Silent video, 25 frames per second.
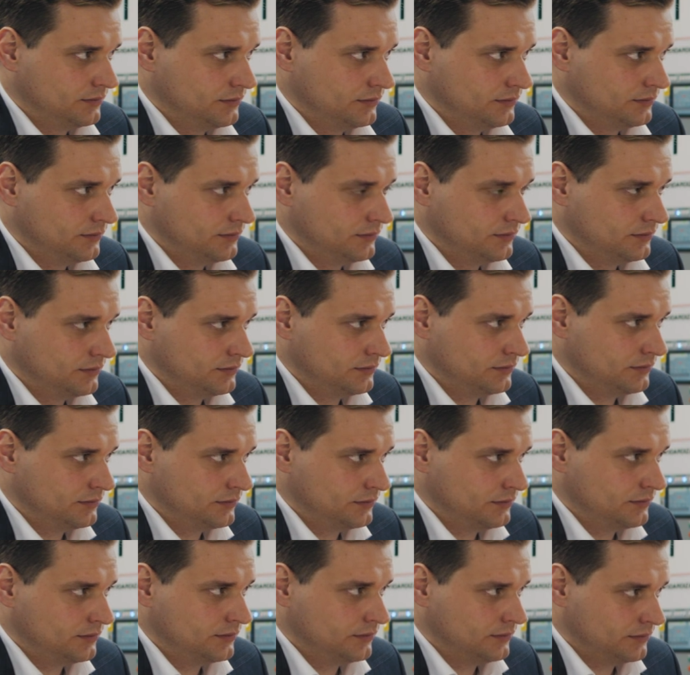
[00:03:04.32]

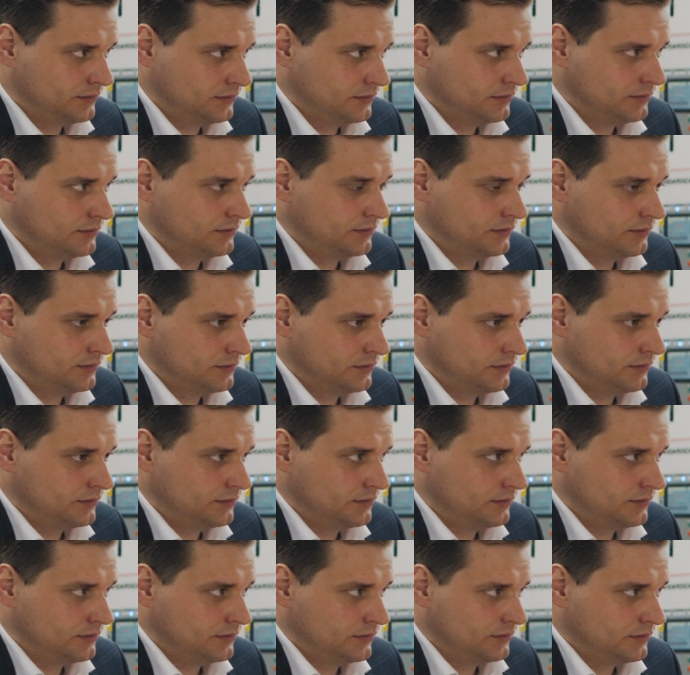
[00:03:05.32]

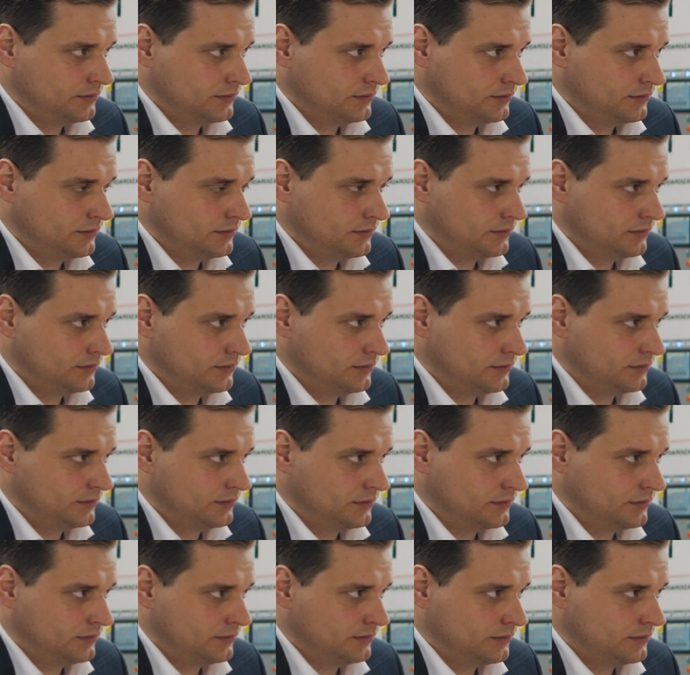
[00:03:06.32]

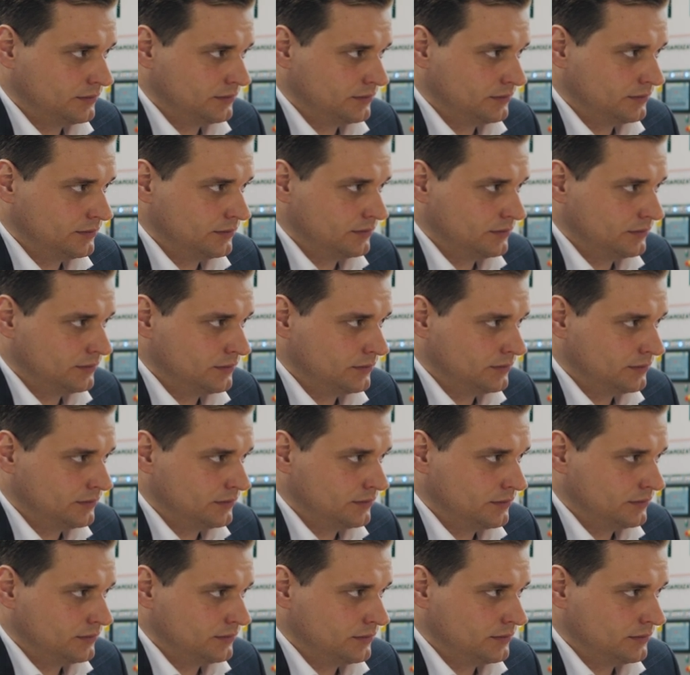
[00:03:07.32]

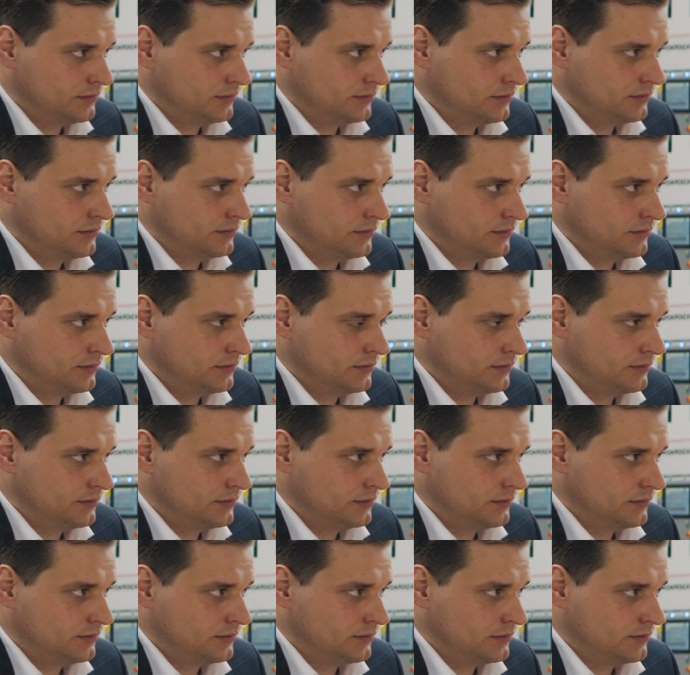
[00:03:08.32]

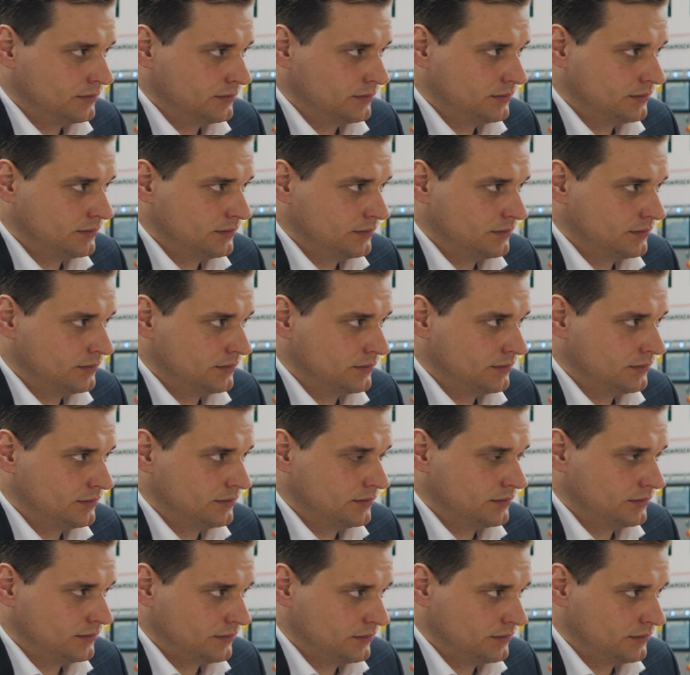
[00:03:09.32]
(not speaking)